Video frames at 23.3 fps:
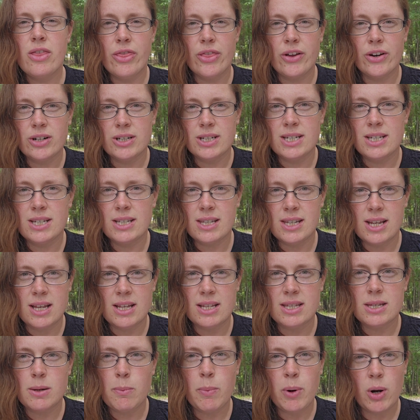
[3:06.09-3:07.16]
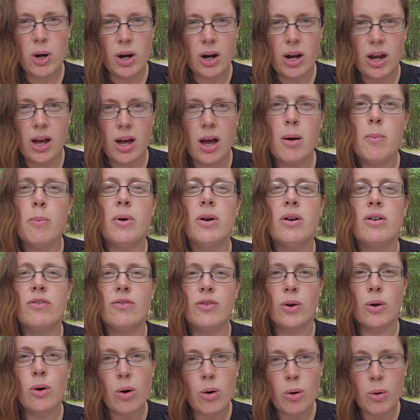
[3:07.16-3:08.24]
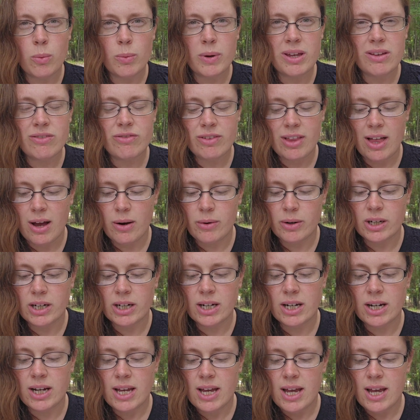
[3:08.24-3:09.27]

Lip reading: 13 cents per cup for whole wheat flour.